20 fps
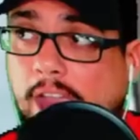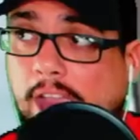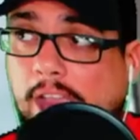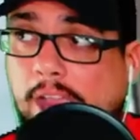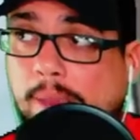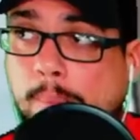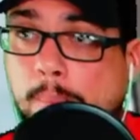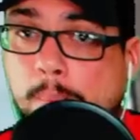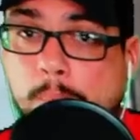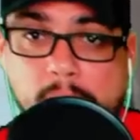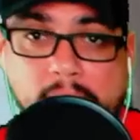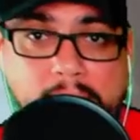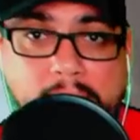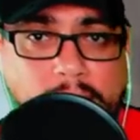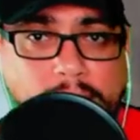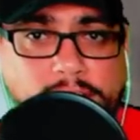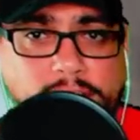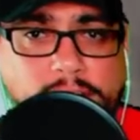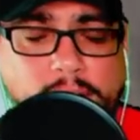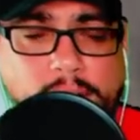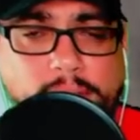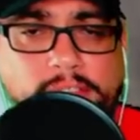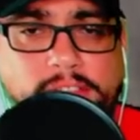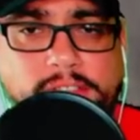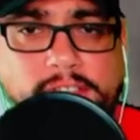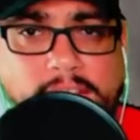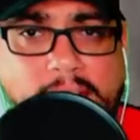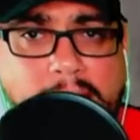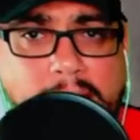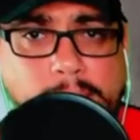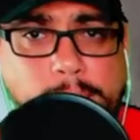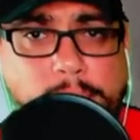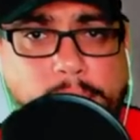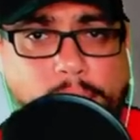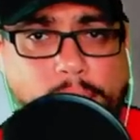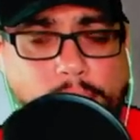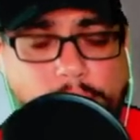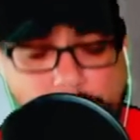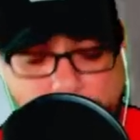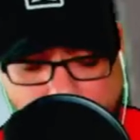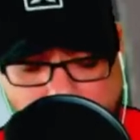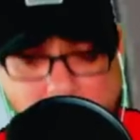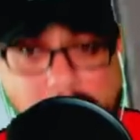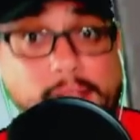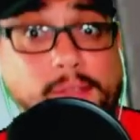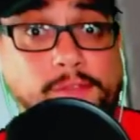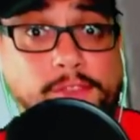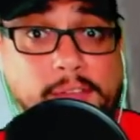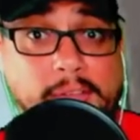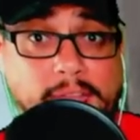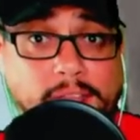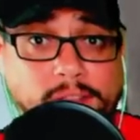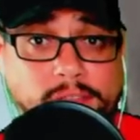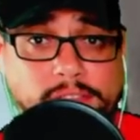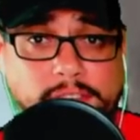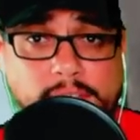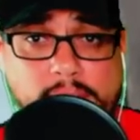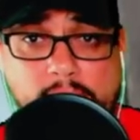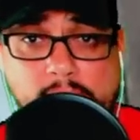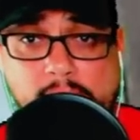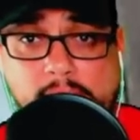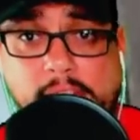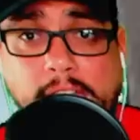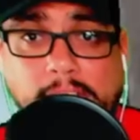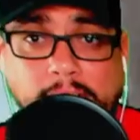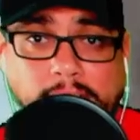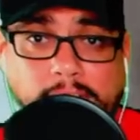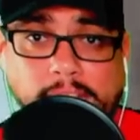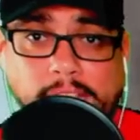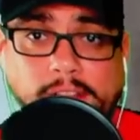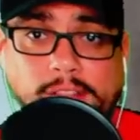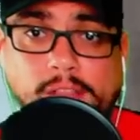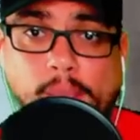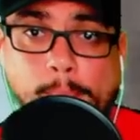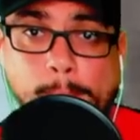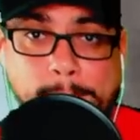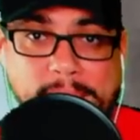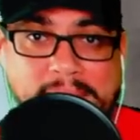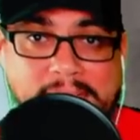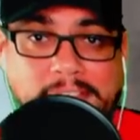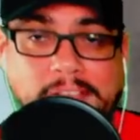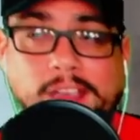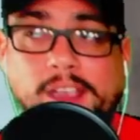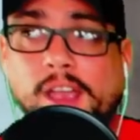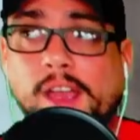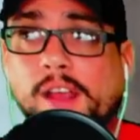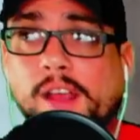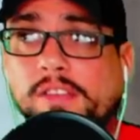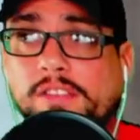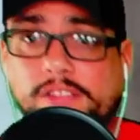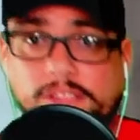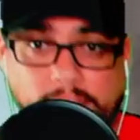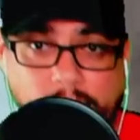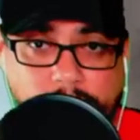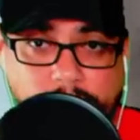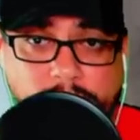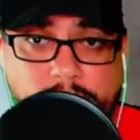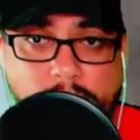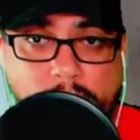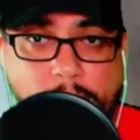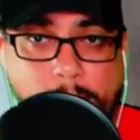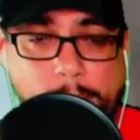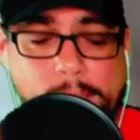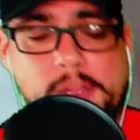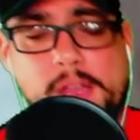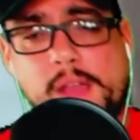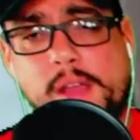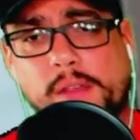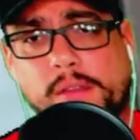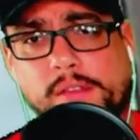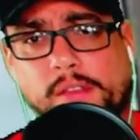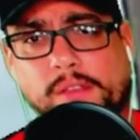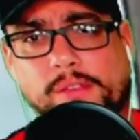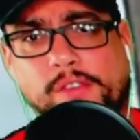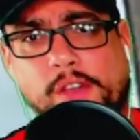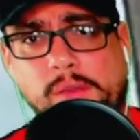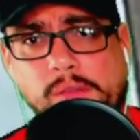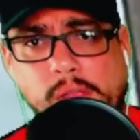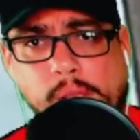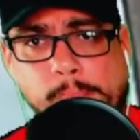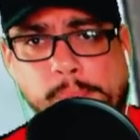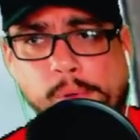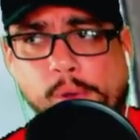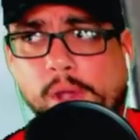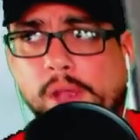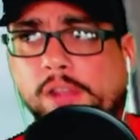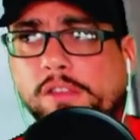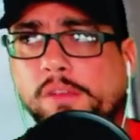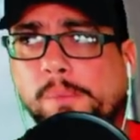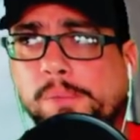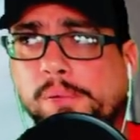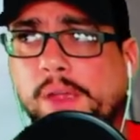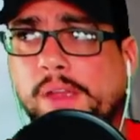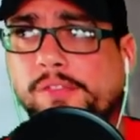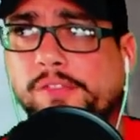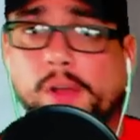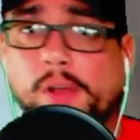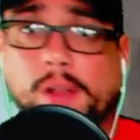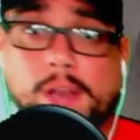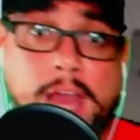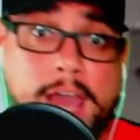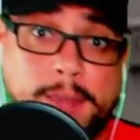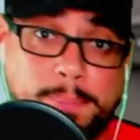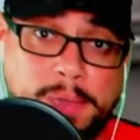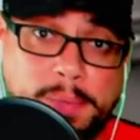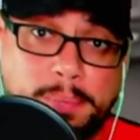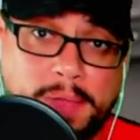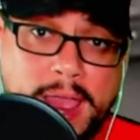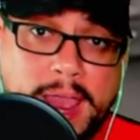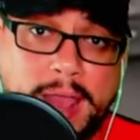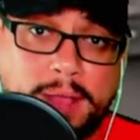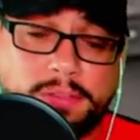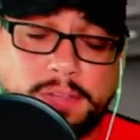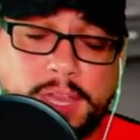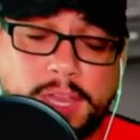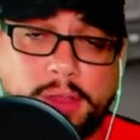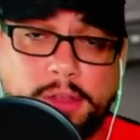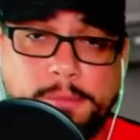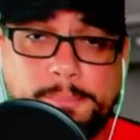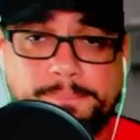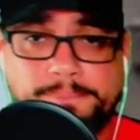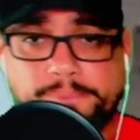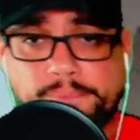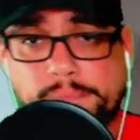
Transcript: a massive cyber event hitting the bank system. So it's very important to pray for a lot of people out there.